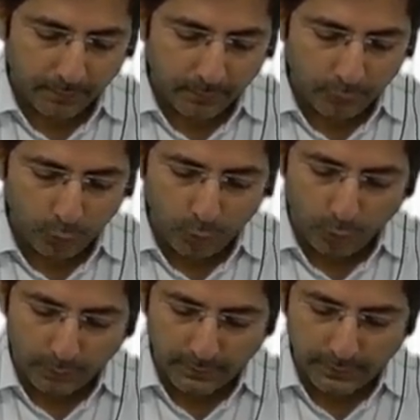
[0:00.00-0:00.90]
you will
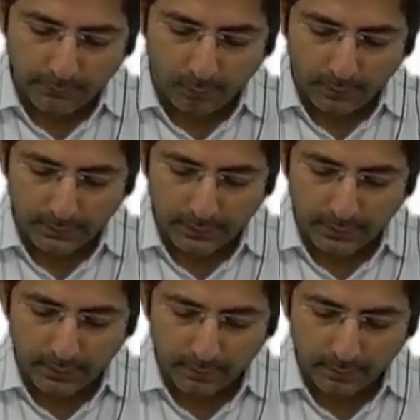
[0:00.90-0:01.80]
notice, see what is
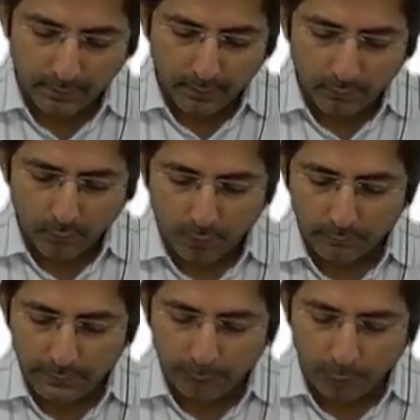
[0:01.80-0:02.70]
written.
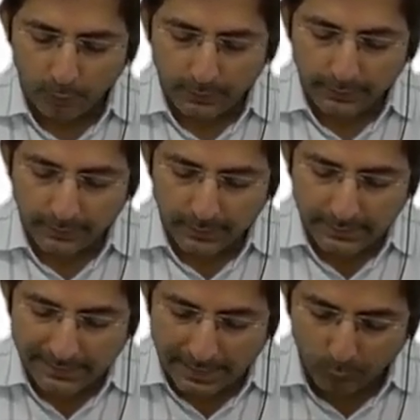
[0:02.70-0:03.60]
From the following
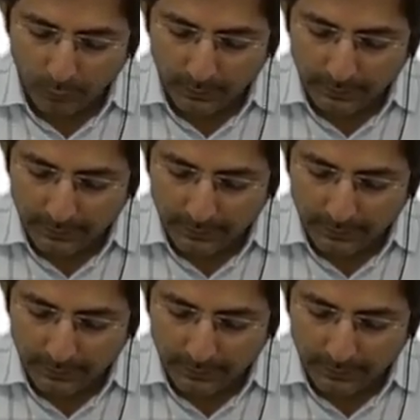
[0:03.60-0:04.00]
details, calculate the